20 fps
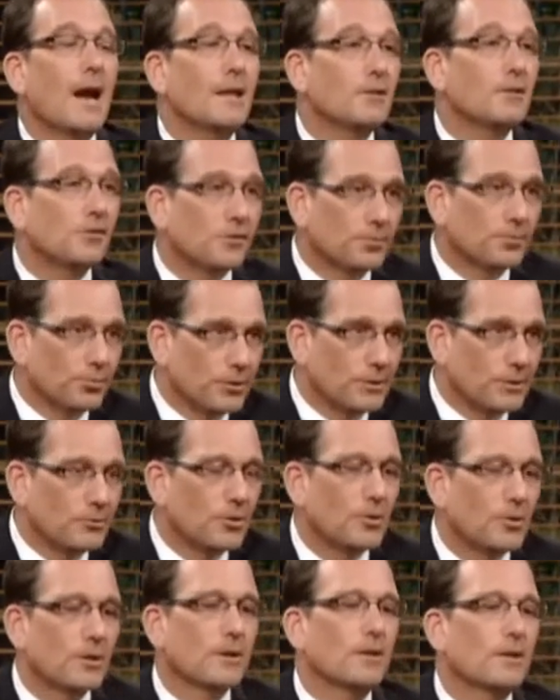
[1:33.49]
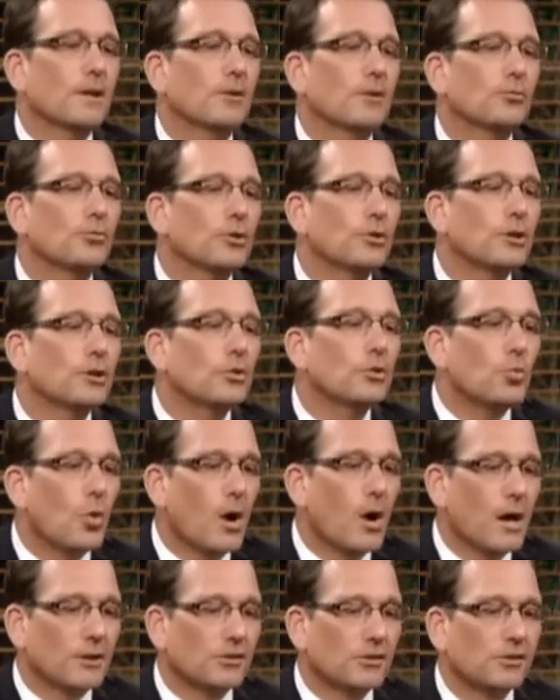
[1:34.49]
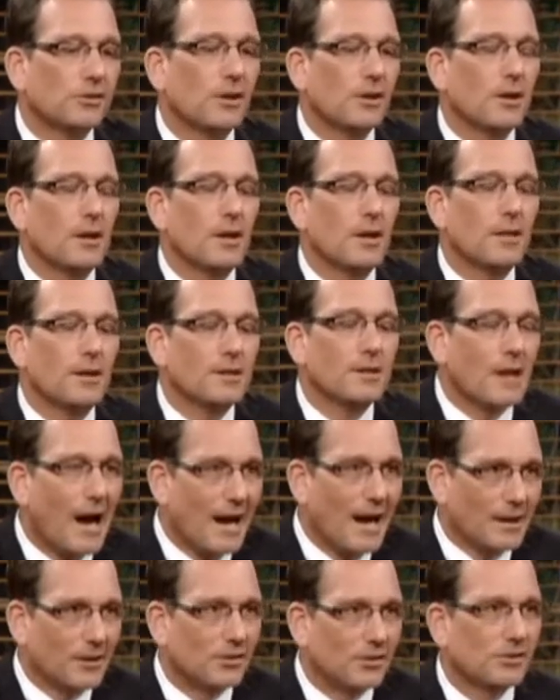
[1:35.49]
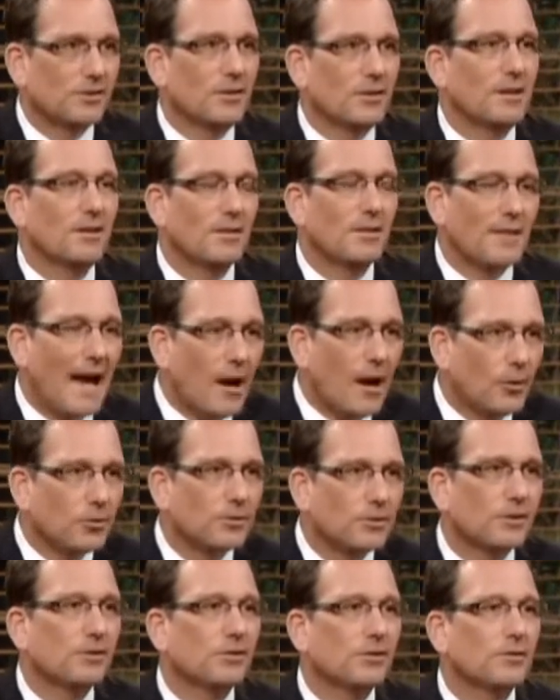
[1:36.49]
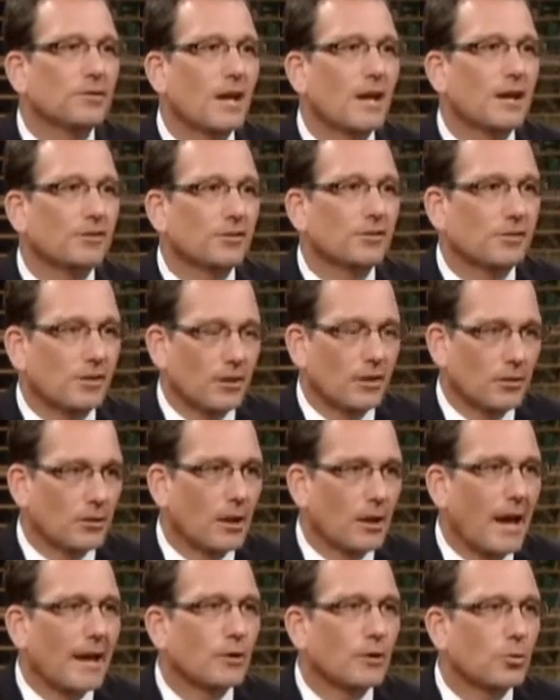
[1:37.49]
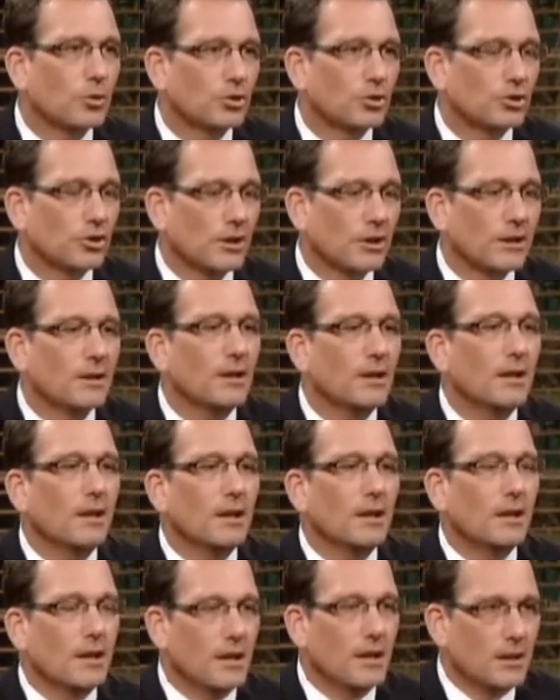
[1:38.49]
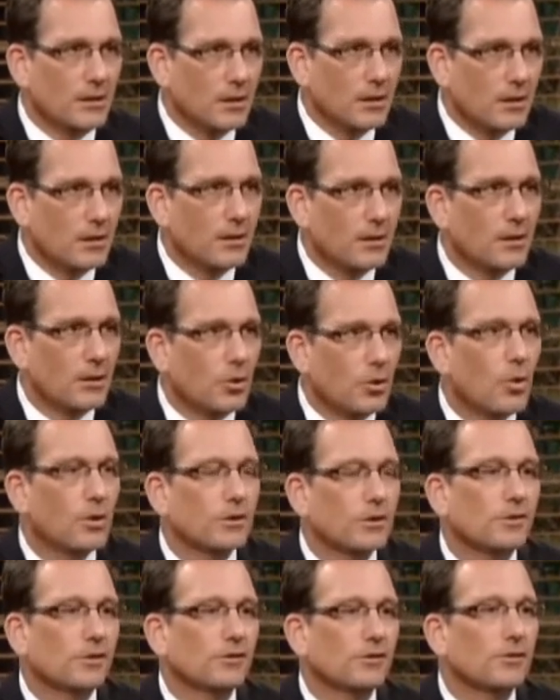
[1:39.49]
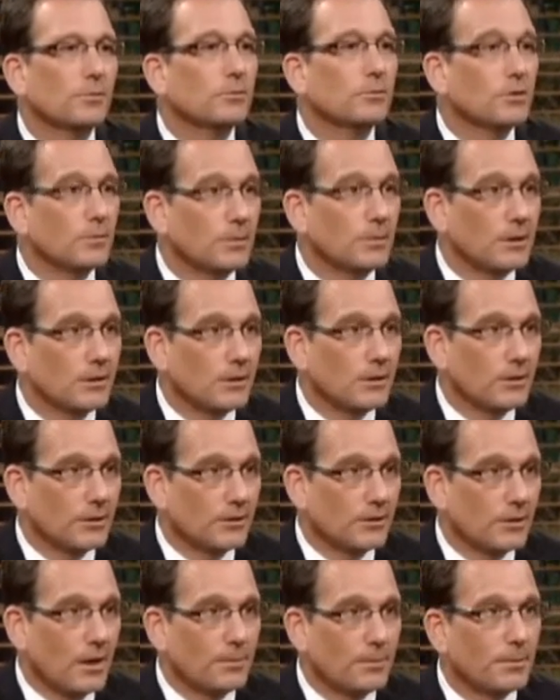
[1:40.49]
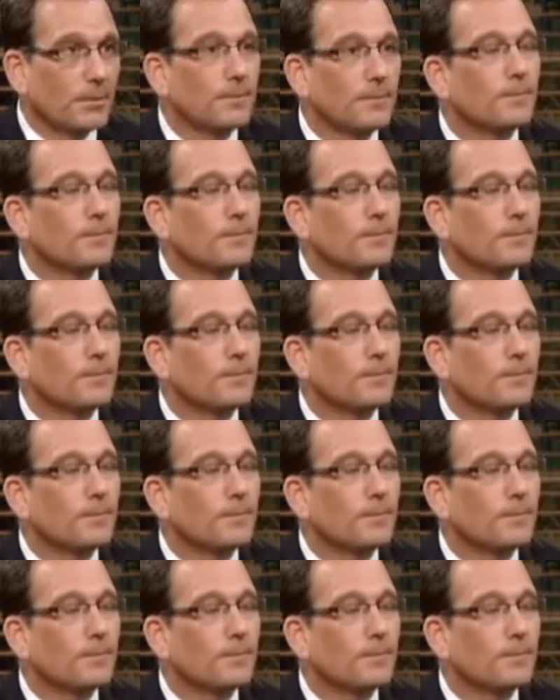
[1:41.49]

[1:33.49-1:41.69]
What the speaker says: and the Supreme Court that really wants the dockets, the thousands of cases that are languishing in the court system, to be cleared up.